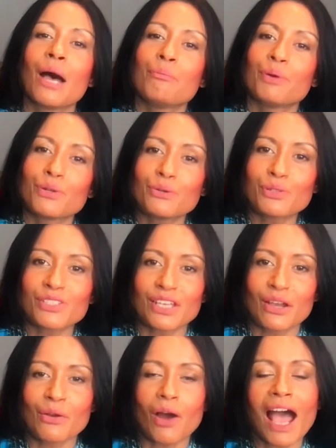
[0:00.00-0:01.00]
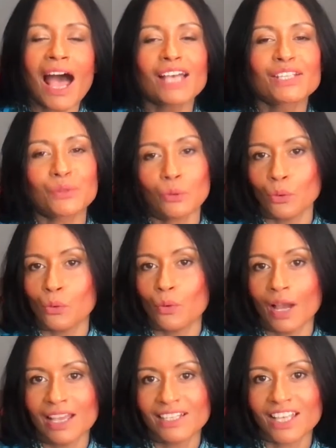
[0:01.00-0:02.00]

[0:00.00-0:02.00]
but also, as always,